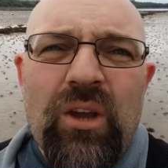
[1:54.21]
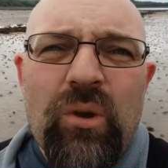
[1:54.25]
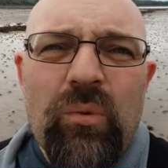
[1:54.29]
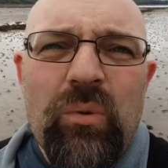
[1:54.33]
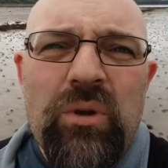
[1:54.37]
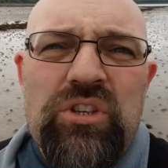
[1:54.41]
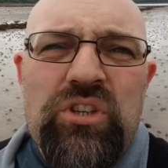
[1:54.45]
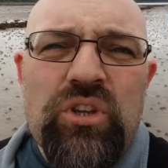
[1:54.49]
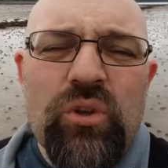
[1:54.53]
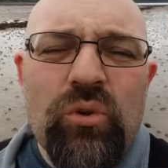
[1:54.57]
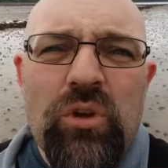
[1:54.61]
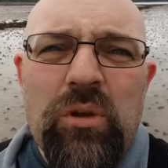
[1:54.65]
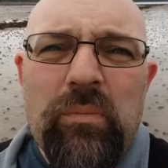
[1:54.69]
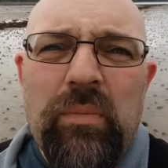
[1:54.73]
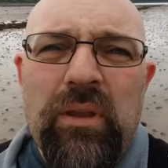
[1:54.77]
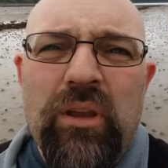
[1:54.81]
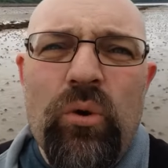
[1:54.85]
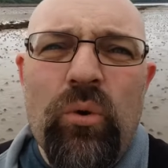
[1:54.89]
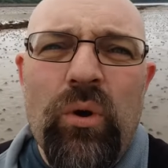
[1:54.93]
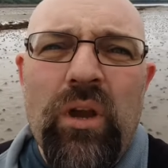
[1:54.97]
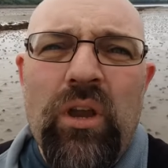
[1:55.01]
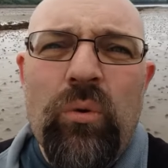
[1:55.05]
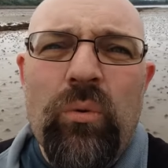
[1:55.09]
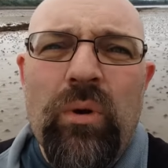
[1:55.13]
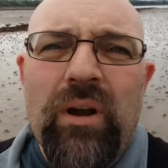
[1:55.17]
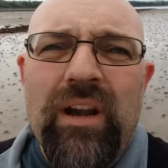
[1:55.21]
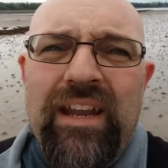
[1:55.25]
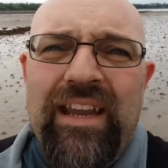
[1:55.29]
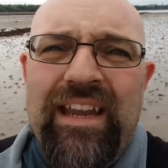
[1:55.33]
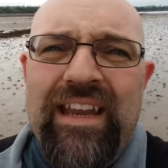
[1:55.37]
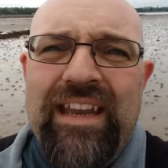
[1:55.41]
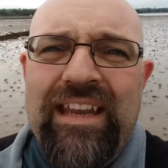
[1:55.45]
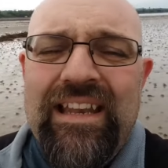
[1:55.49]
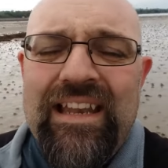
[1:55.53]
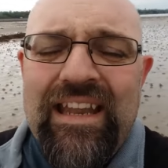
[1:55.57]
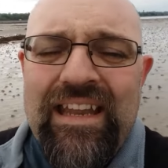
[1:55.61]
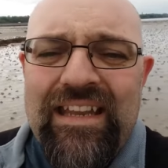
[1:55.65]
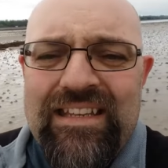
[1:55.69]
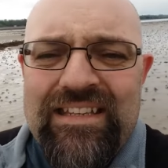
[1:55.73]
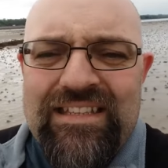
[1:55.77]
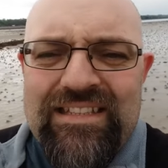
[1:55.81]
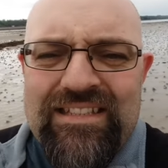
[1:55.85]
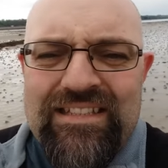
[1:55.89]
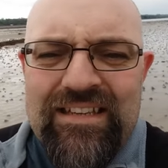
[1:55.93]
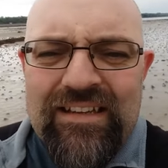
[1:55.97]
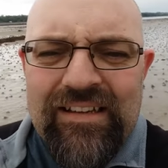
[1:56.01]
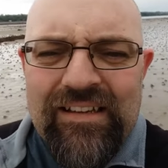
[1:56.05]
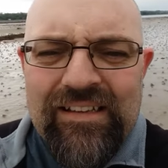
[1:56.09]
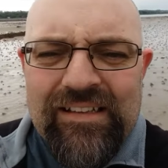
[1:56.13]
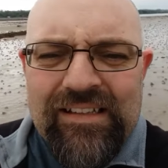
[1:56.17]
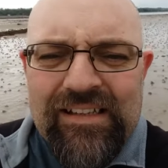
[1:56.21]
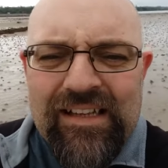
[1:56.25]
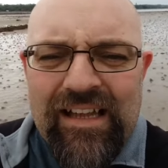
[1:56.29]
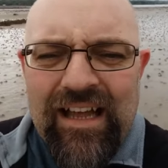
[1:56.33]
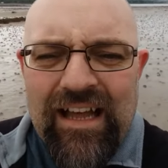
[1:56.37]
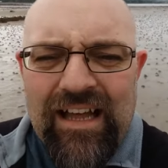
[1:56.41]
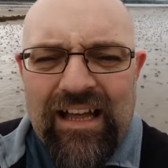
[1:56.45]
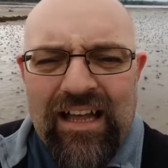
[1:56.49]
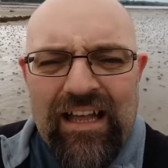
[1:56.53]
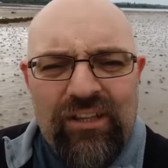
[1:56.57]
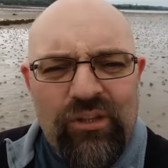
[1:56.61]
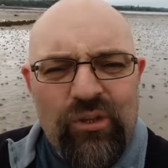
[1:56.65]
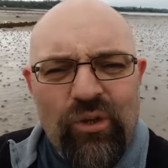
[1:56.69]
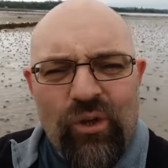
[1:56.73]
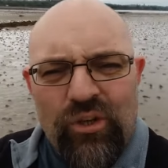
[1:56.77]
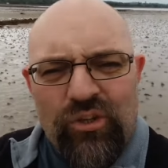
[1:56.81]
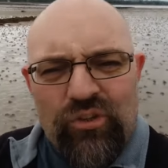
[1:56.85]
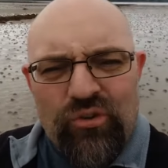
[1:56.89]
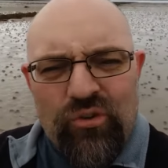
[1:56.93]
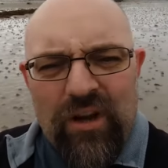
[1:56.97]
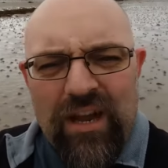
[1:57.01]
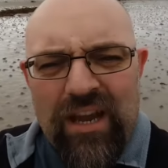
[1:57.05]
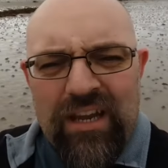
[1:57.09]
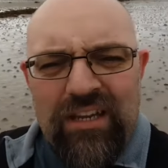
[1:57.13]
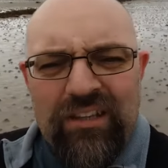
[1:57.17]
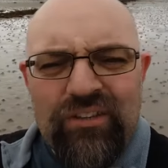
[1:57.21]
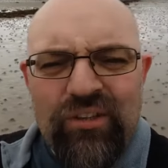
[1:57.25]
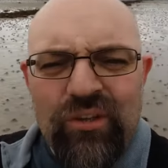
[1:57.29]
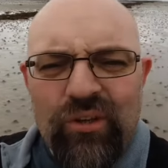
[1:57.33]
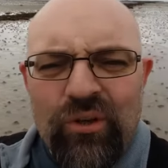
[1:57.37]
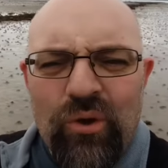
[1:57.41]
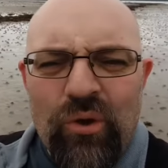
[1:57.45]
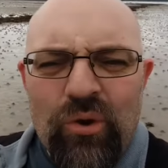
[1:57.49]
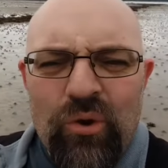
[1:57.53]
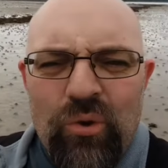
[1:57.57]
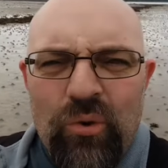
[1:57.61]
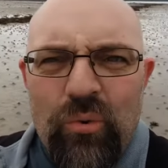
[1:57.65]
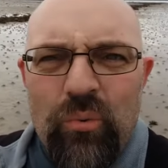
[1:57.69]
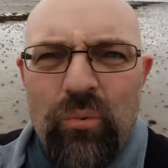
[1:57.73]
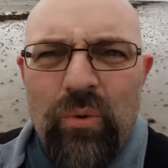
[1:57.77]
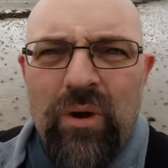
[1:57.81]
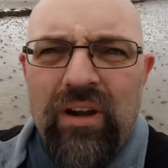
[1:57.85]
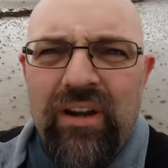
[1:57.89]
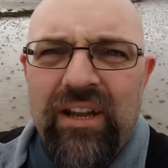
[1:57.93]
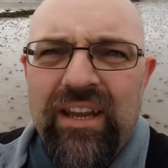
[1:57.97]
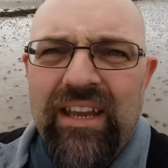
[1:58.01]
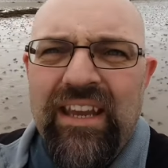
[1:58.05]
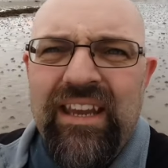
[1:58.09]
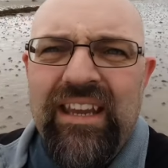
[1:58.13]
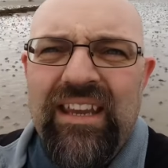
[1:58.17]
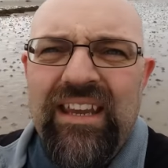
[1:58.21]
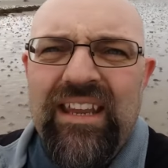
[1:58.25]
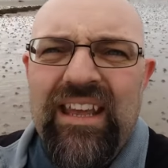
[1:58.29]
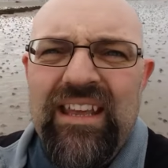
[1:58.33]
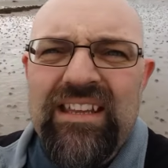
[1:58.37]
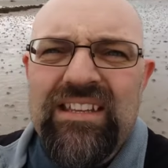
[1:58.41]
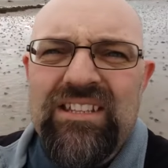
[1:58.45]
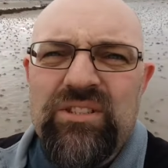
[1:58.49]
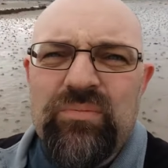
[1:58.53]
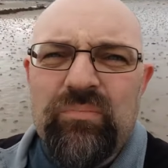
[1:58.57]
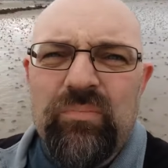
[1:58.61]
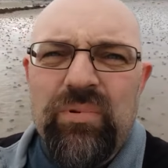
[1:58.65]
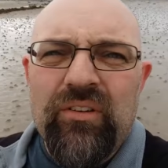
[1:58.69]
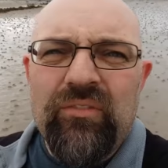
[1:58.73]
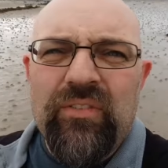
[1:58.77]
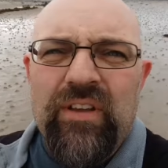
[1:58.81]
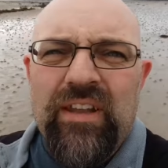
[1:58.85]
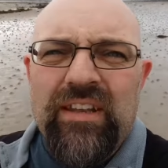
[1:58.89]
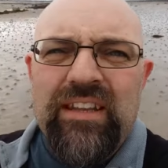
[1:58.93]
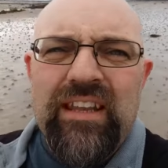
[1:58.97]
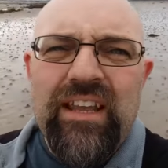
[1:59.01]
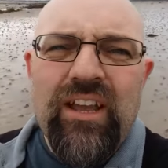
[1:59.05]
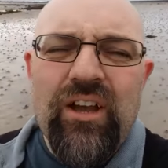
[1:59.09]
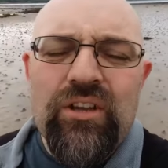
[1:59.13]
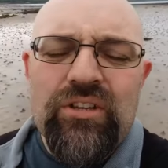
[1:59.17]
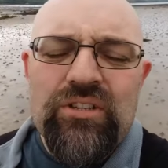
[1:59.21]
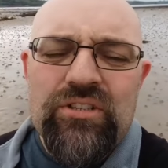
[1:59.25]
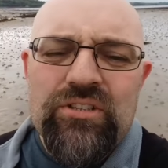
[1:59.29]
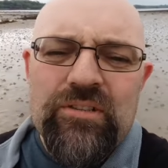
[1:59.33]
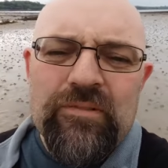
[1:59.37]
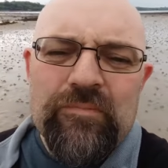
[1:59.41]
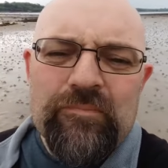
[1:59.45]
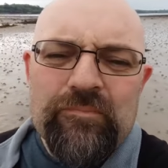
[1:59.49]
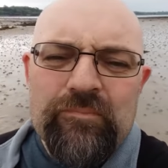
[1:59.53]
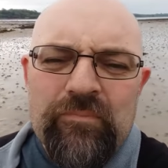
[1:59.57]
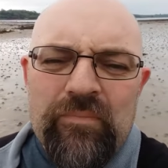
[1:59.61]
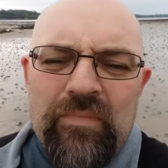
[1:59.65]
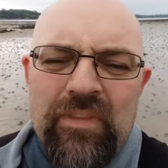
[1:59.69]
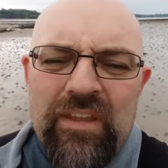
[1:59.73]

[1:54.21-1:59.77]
we should only be going where He leads and not trying to go where He is preventing us.